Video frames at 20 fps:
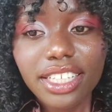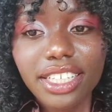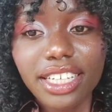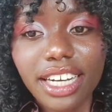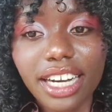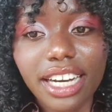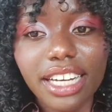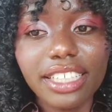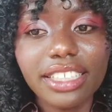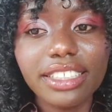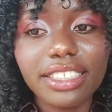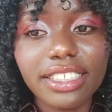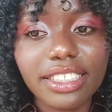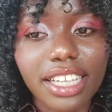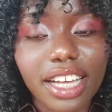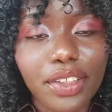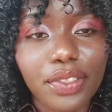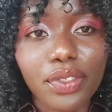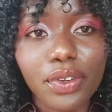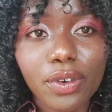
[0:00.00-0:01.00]
and
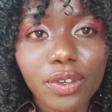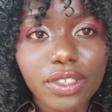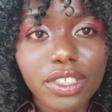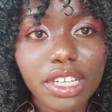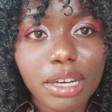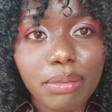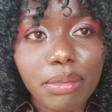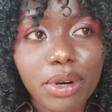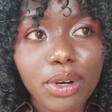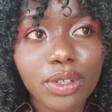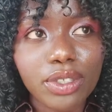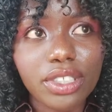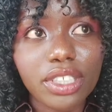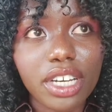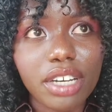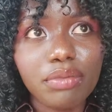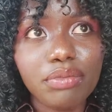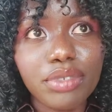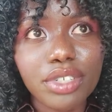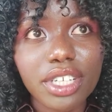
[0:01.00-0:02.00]
I thought about
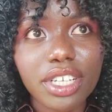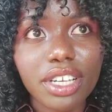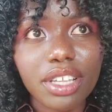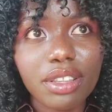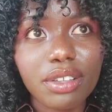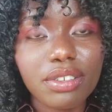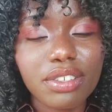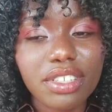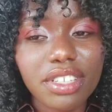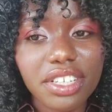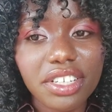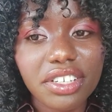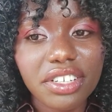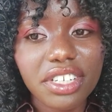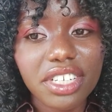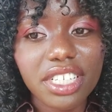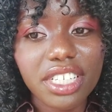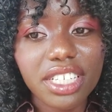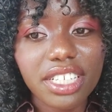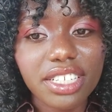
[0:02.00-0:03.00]
bringing those
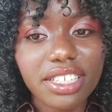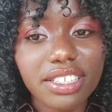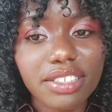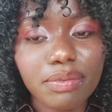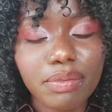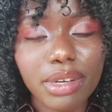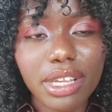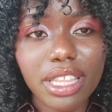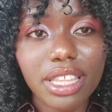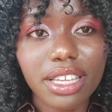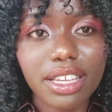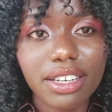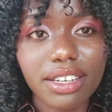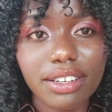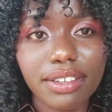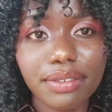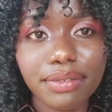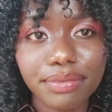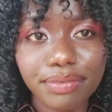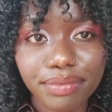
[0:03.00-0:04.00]
ingredients, but
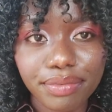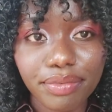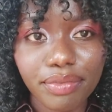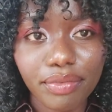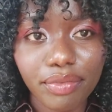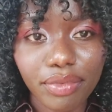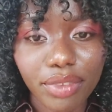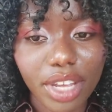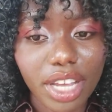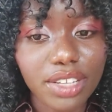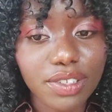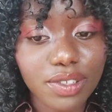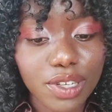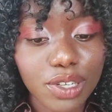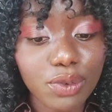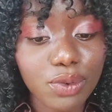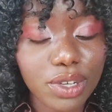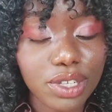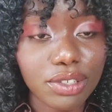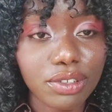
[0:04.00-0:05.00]
then I saw
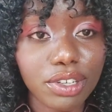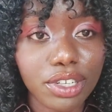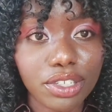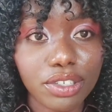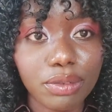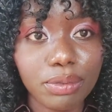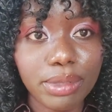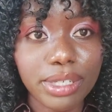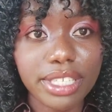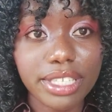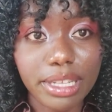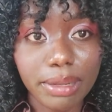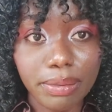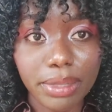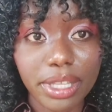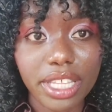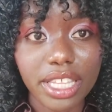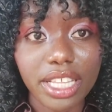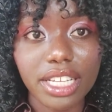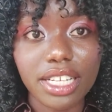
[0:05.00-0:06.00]
it was going to be
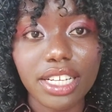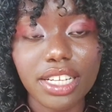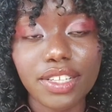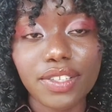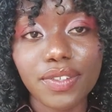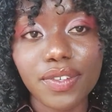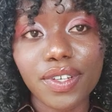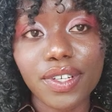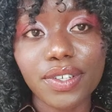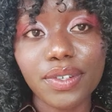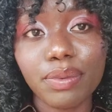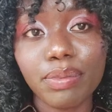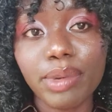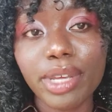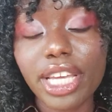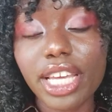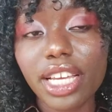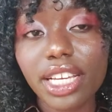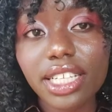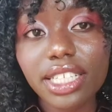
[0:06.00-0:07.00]
something that is going to be
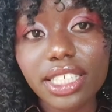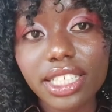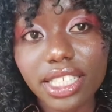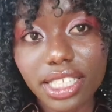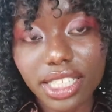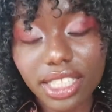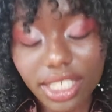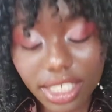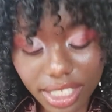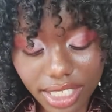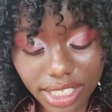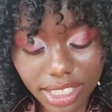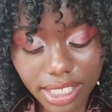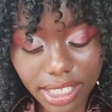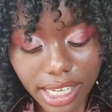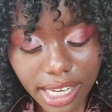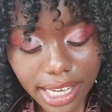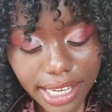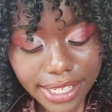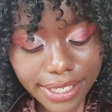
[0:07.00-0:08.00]
hectic,
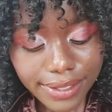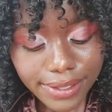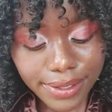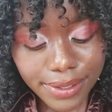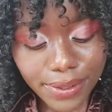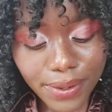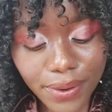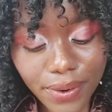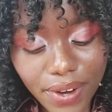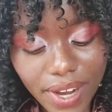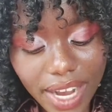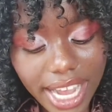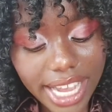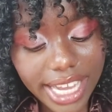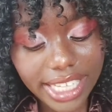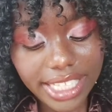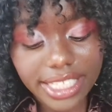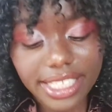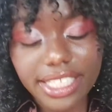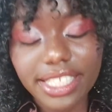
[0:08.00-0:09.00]
so
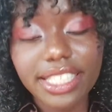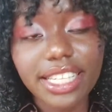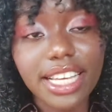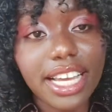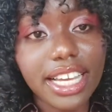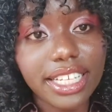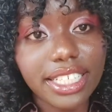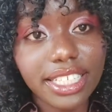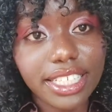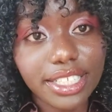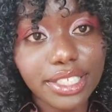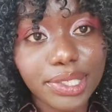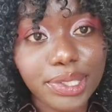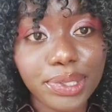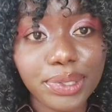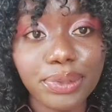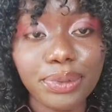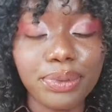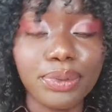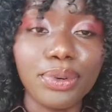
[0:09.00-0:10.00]
I decided
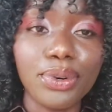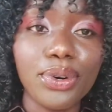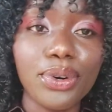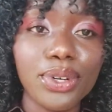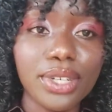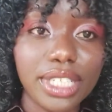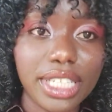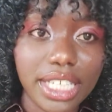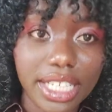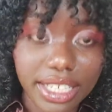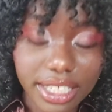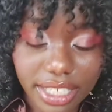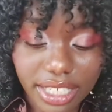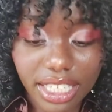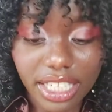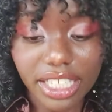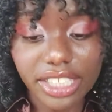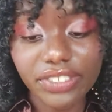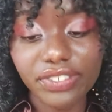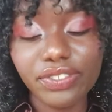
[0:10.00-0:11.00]
to order
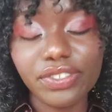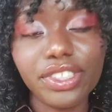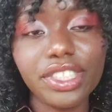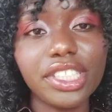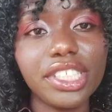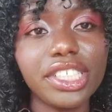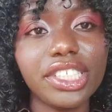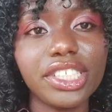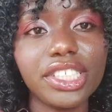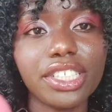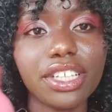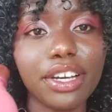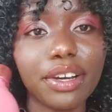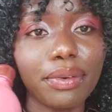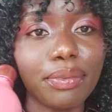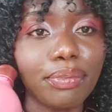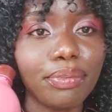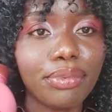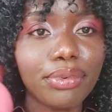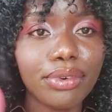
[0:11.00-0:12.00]
a finished
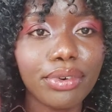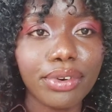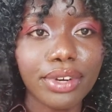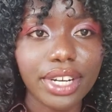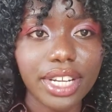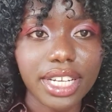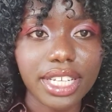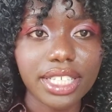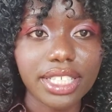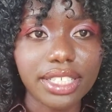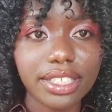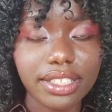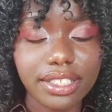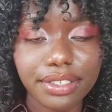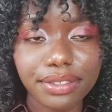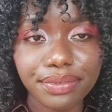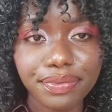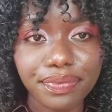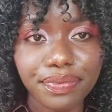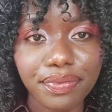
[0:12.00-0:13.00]
product
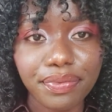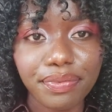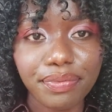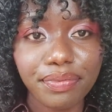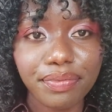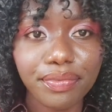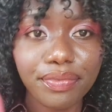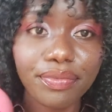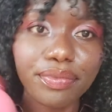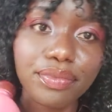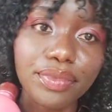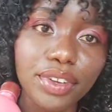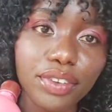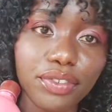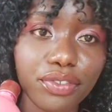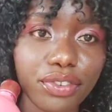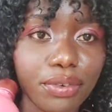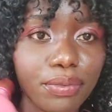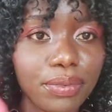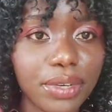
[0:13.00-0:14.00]

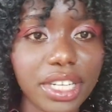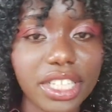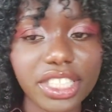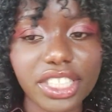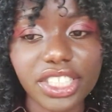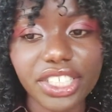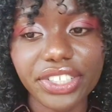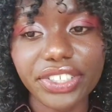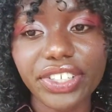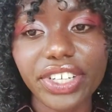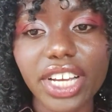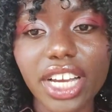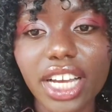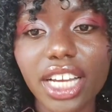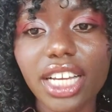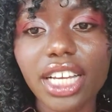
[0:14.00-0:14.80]
from Nigeria.